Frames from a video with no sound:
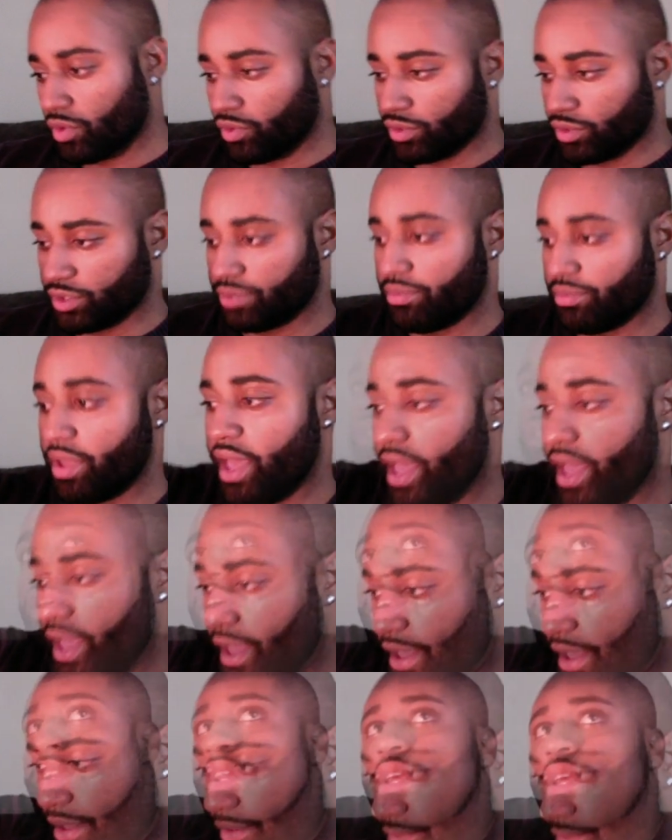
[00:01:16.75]
was
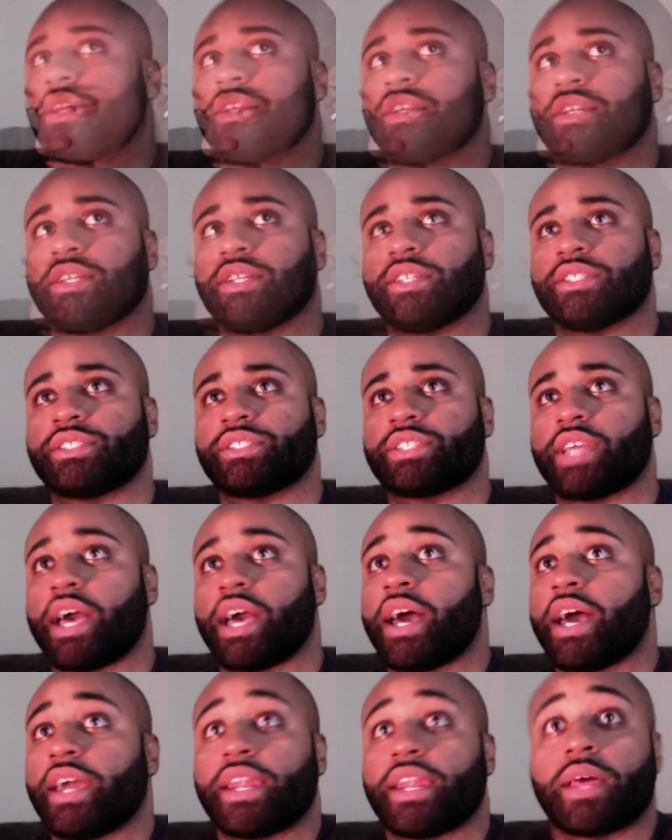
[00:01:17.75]
mad. And I look in the
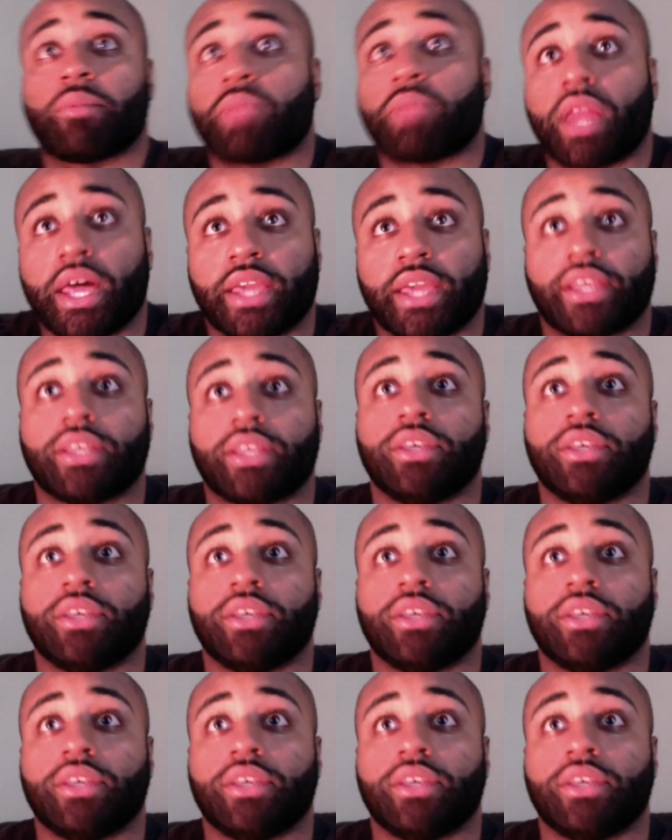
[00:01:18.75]
sky and I'm like,